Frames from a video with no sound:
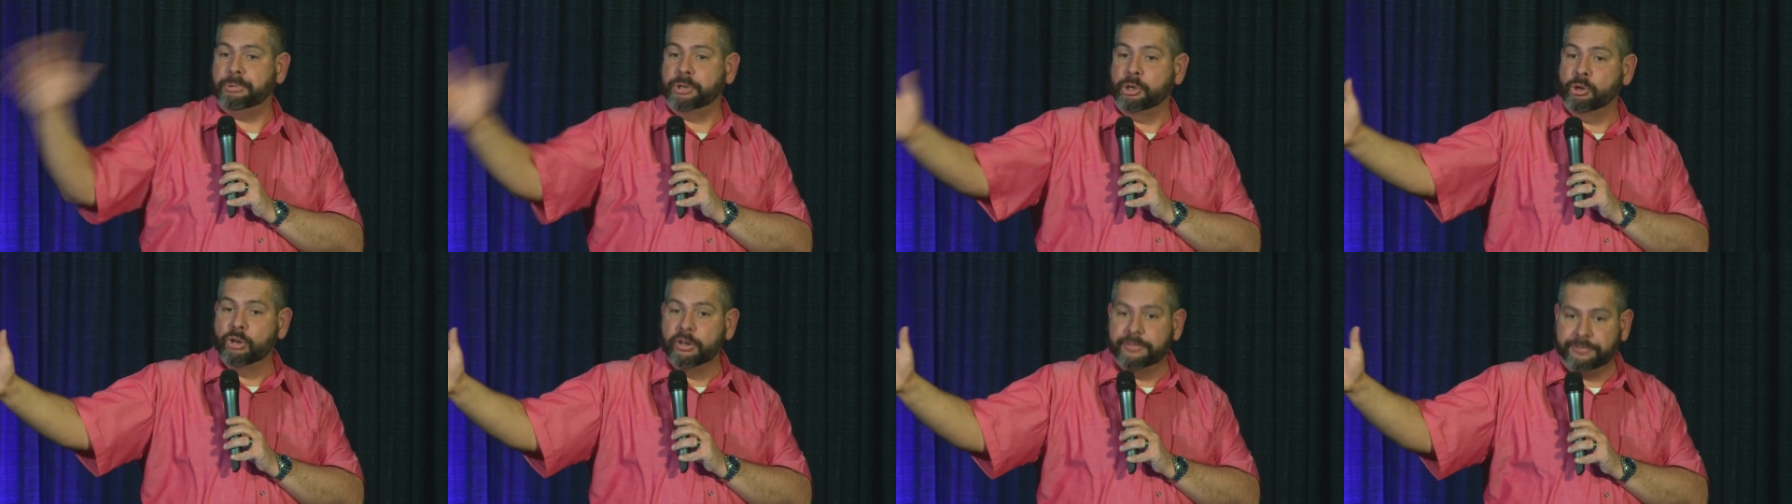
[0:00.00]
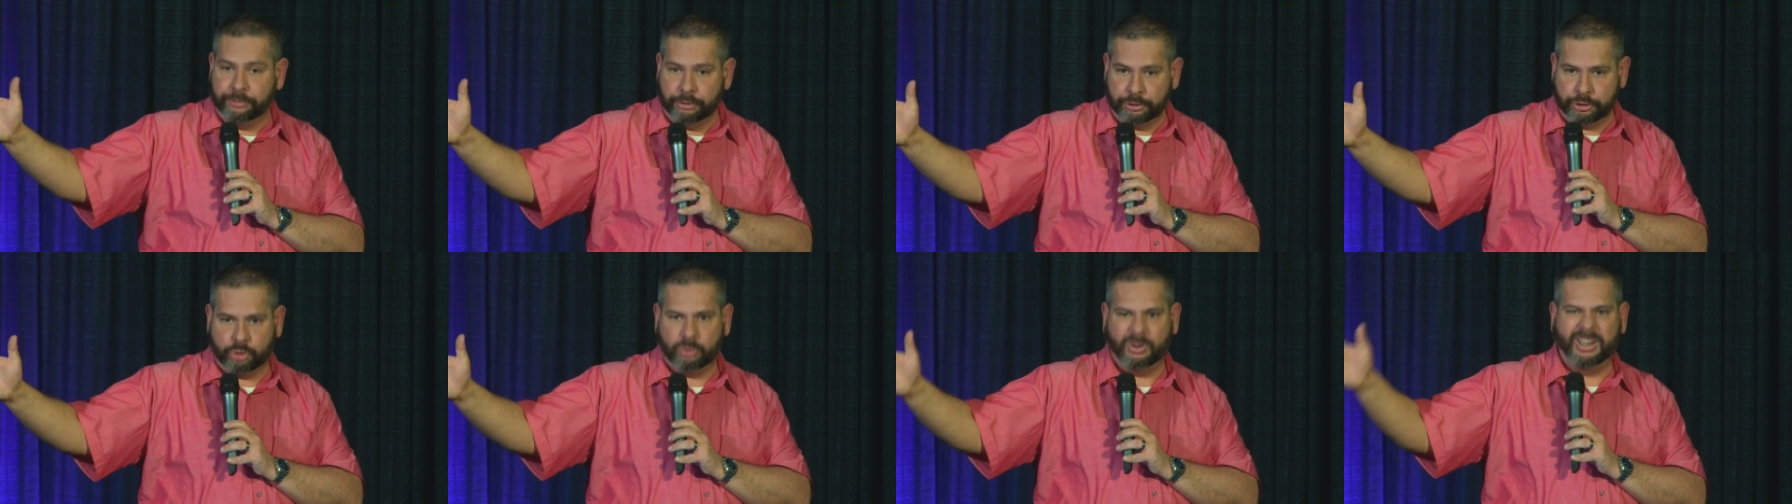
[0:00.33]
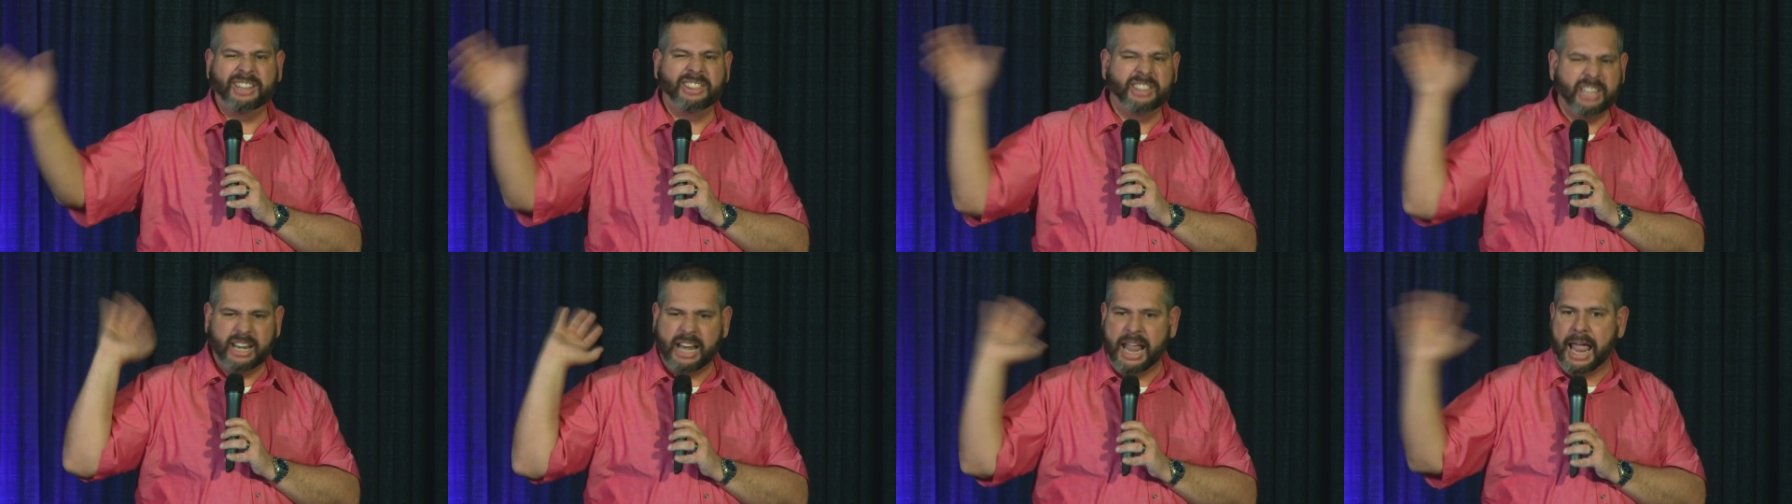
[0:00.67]
beautiful
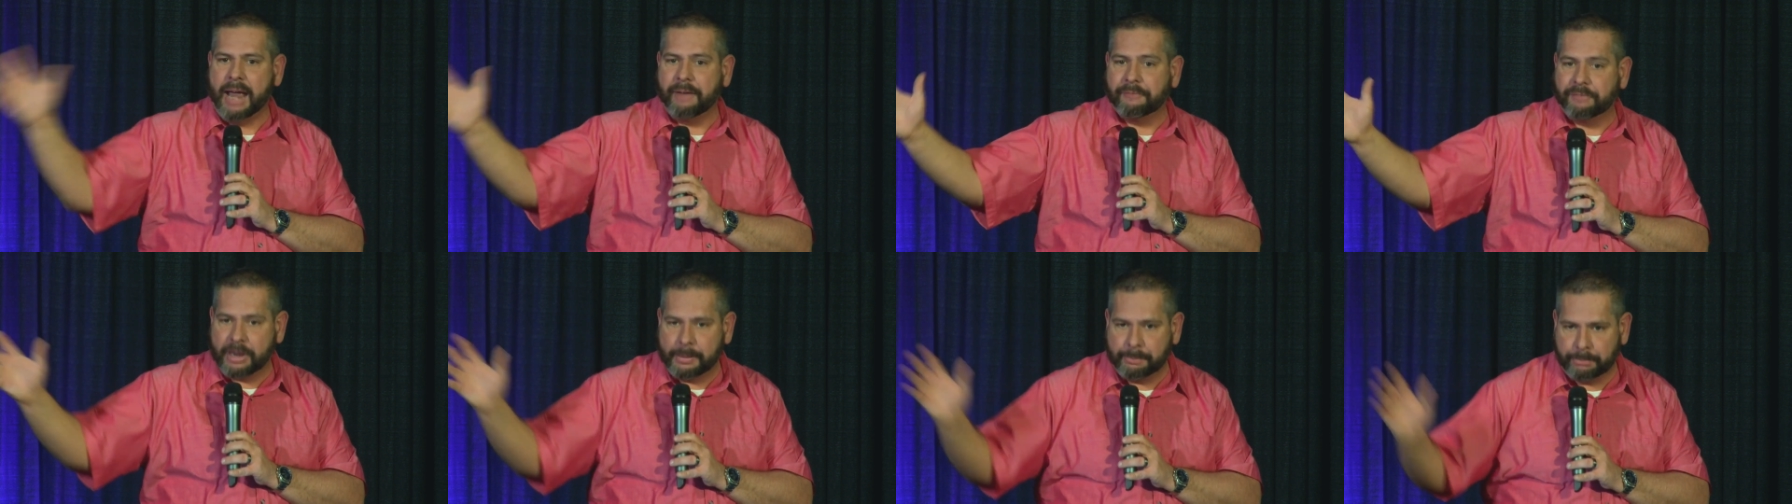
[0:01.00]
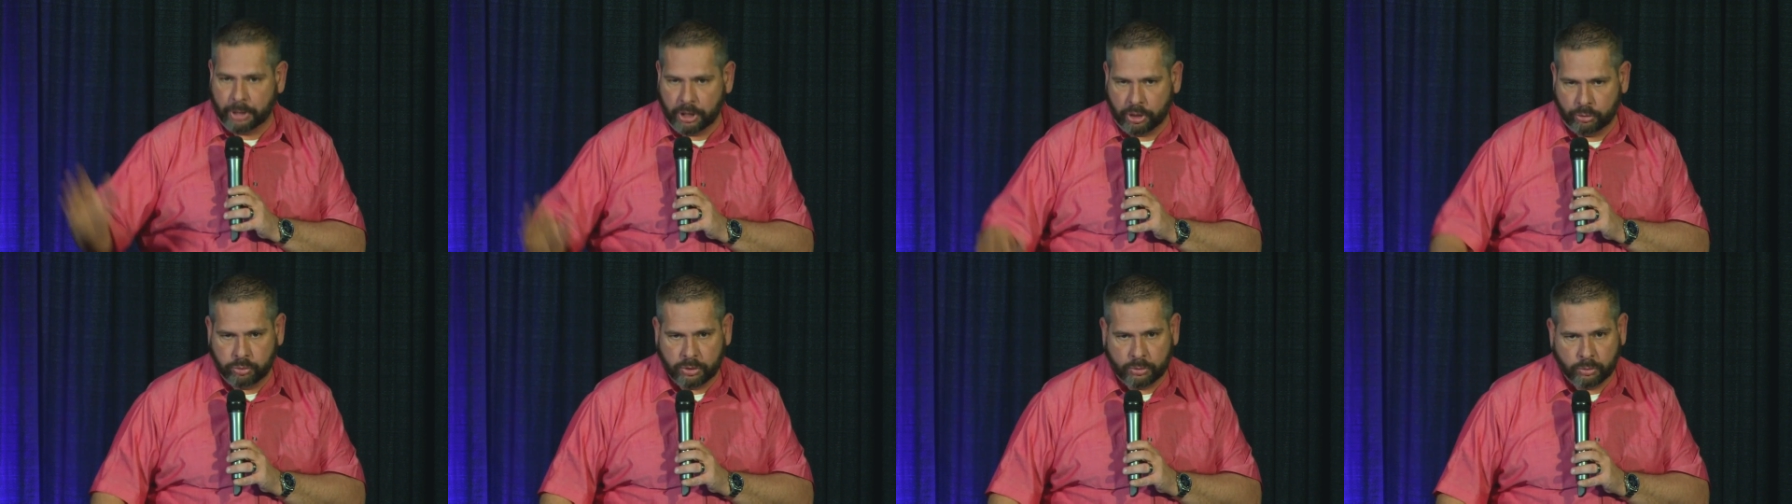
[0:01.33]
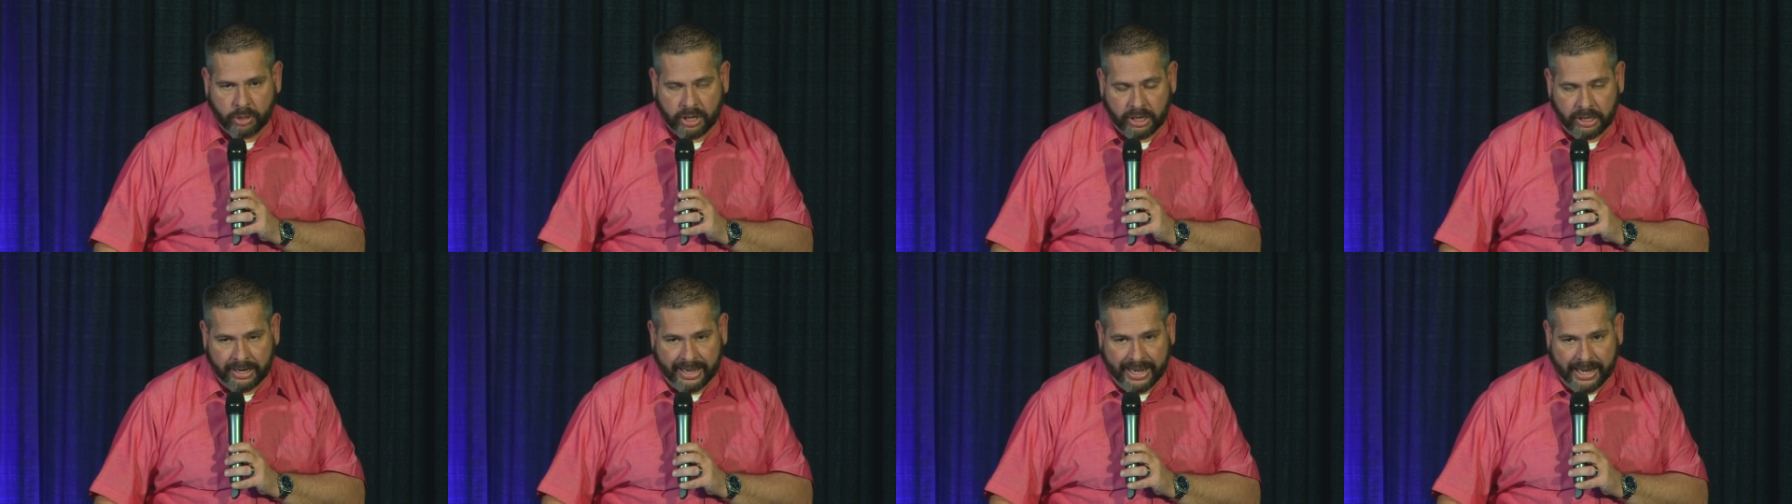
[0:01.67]
tree that every bird would
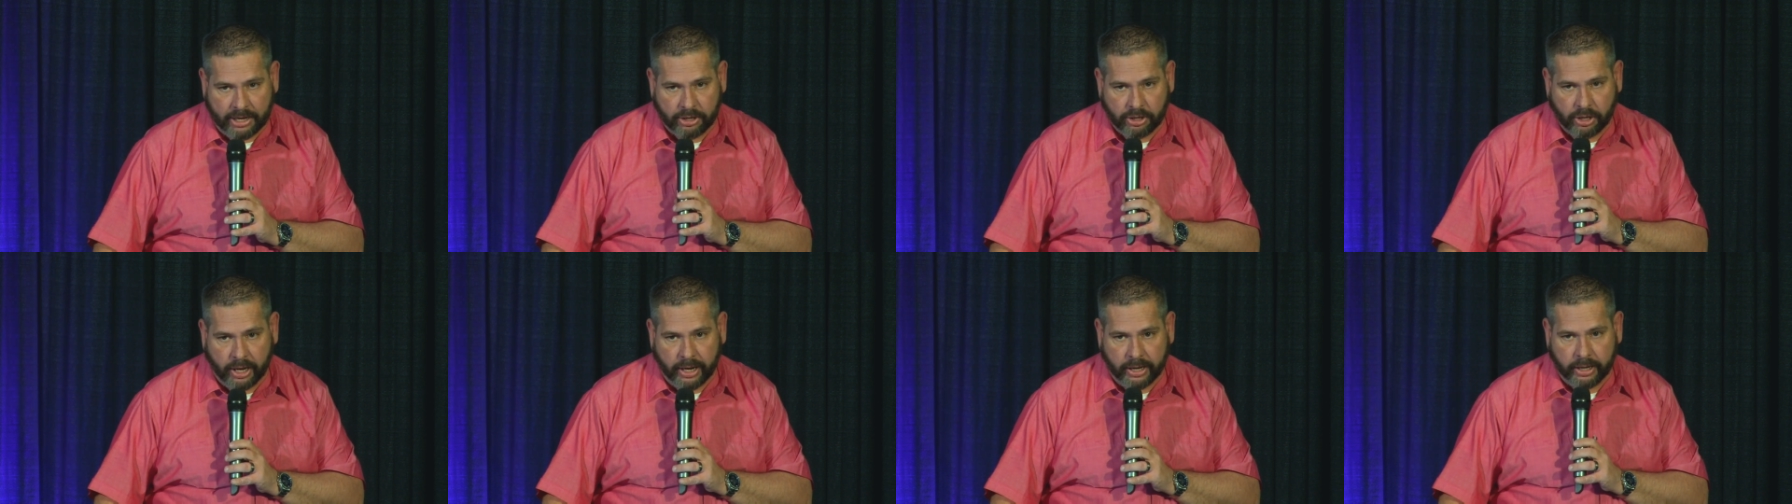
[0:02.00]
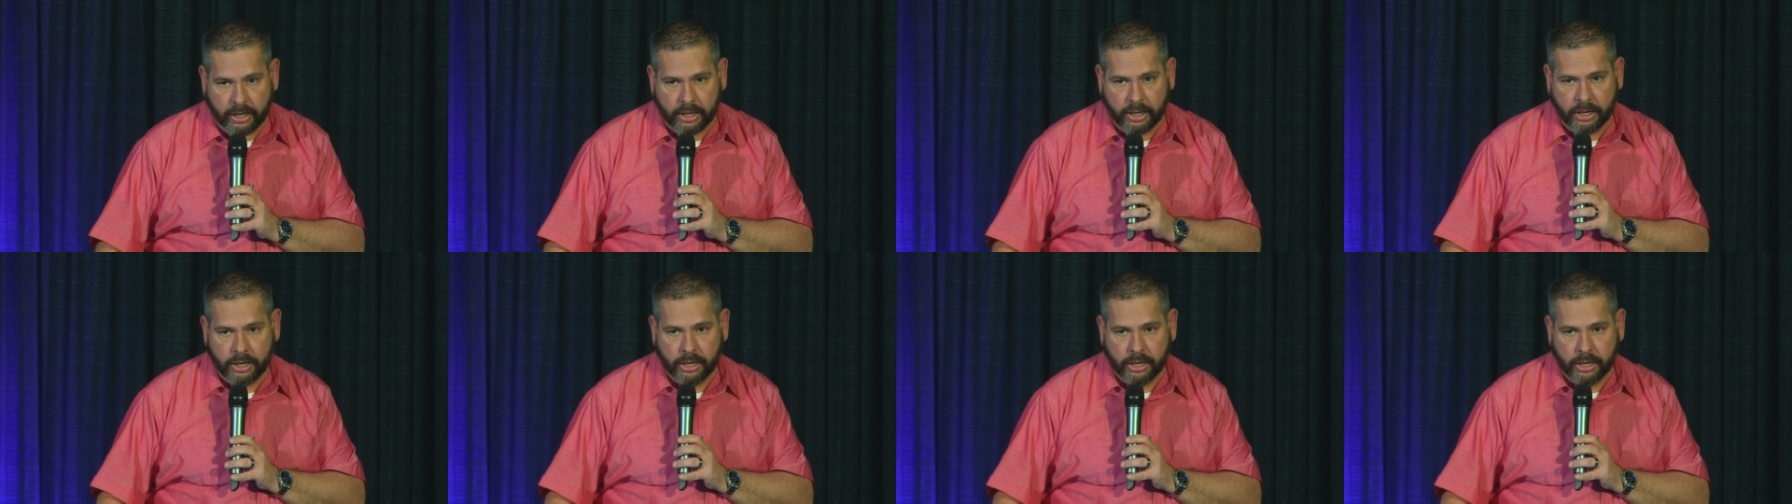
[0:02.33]
want to land on.